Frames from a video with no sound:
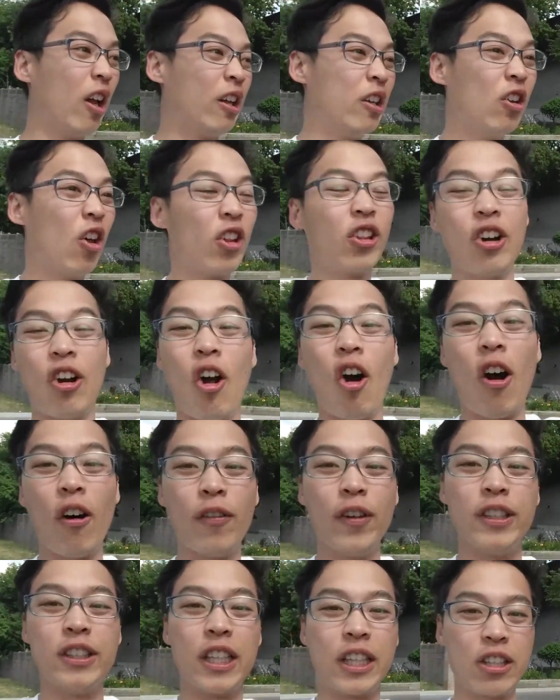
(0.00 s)
another
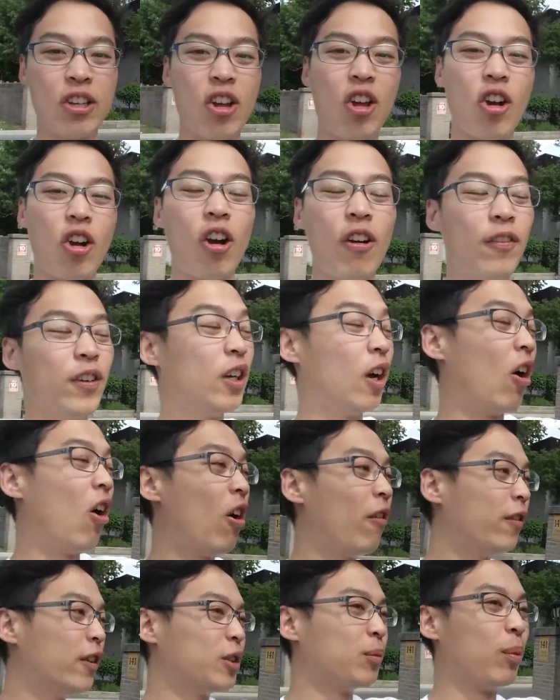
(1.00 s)
office, like not our
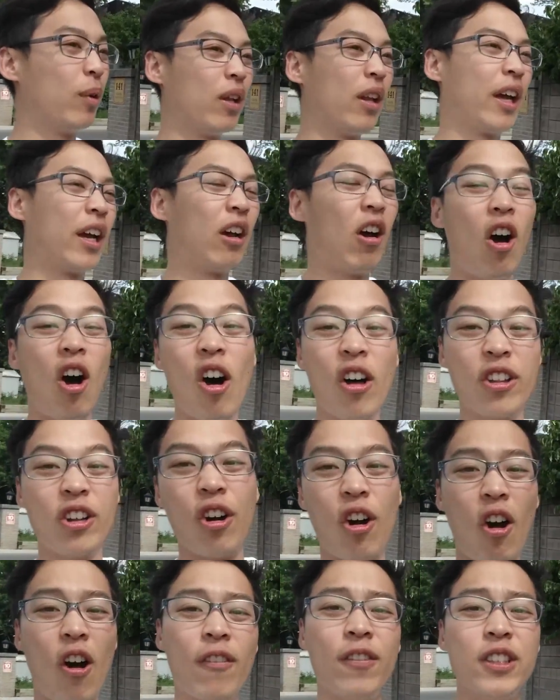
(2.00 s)
office, but like
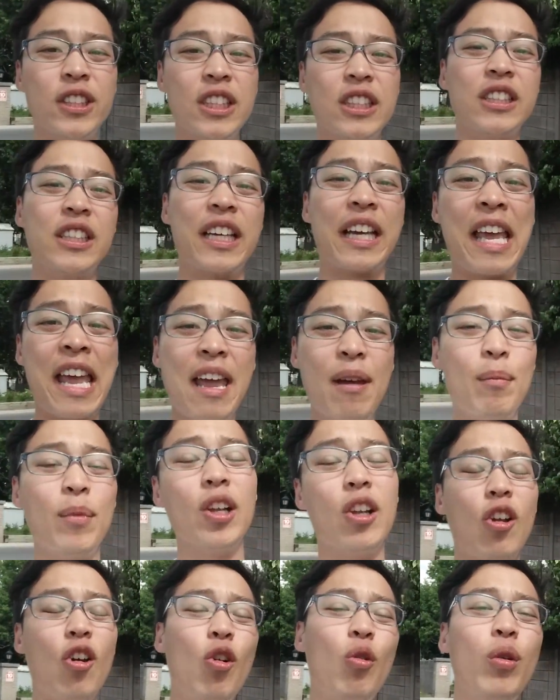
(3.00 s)
other offices, like him
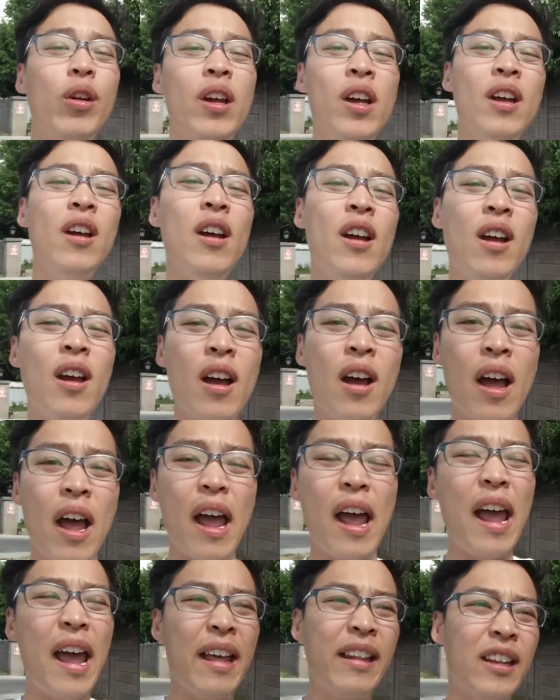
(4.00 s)
alone.
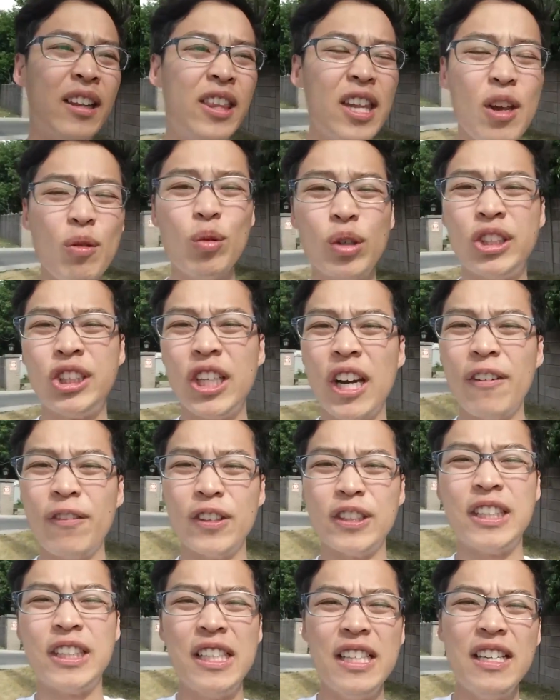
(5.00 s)
And the thing with
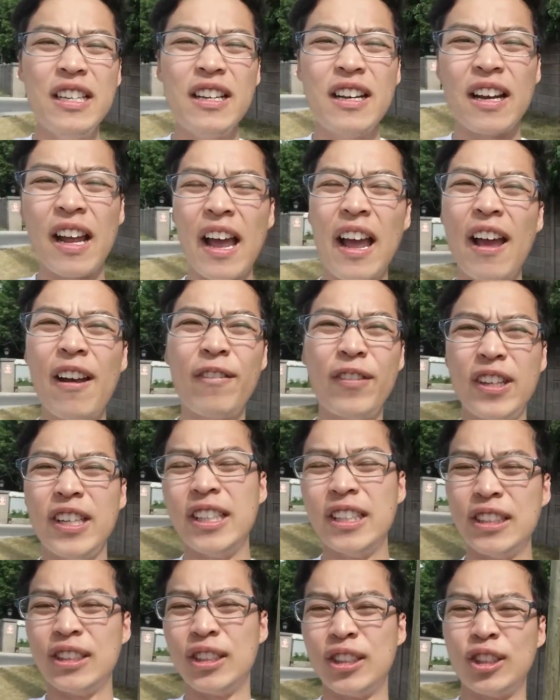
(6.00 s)
Jeff is he didn't have
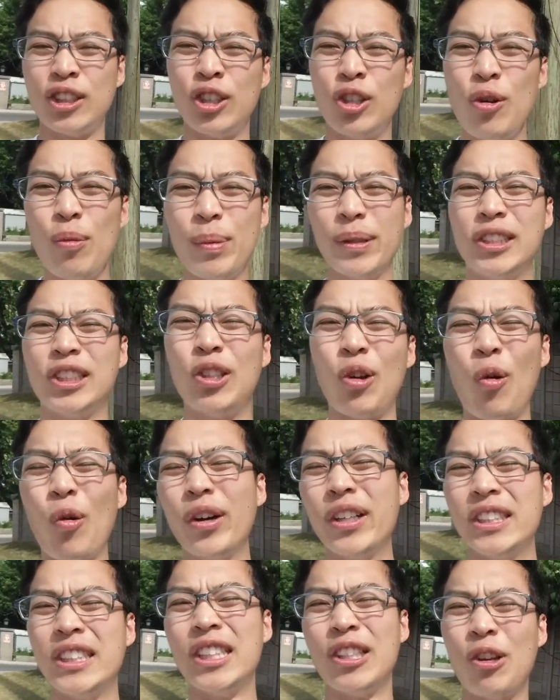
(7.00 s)
these stupid
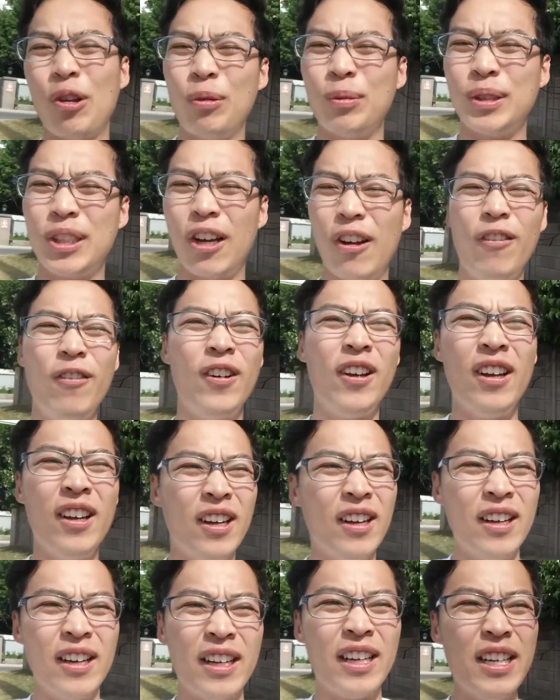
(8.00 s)
stories he told himself.
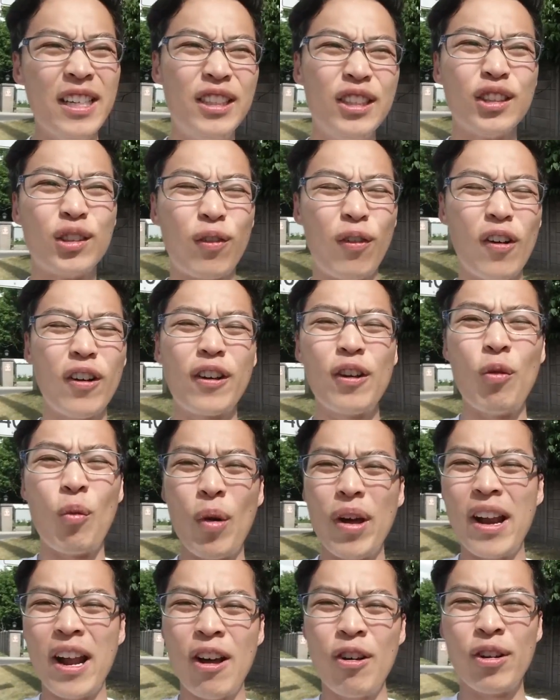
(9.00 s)
He just
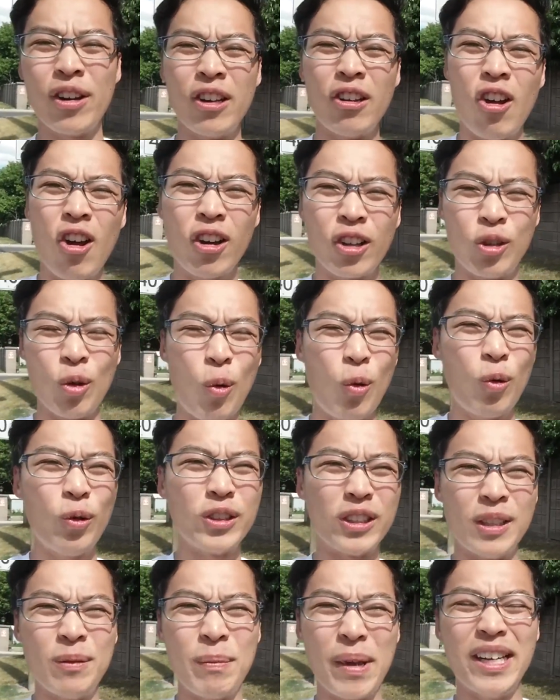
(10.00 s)
fucking went out and knocked
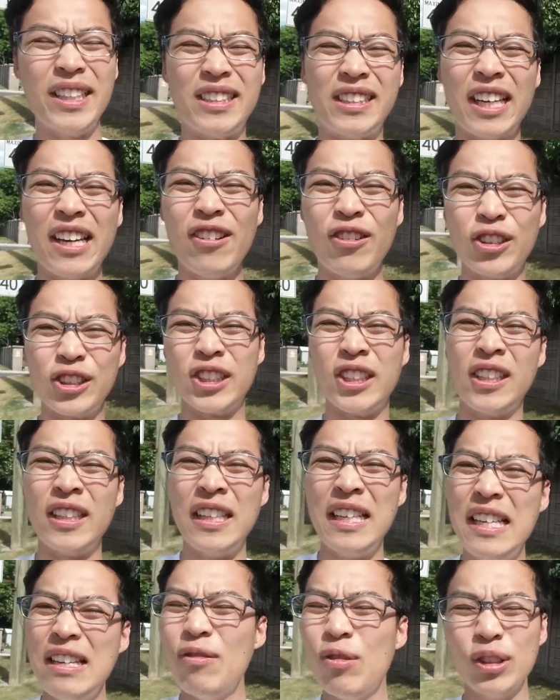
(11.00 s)
doors and made sales.
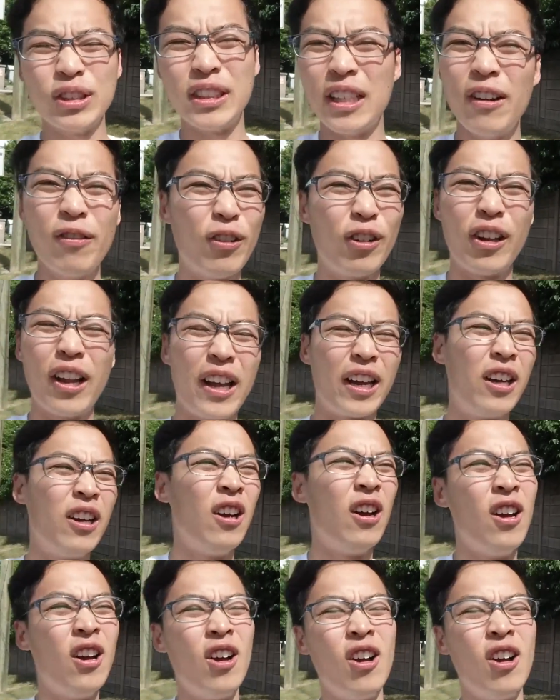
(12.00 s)
He was never like,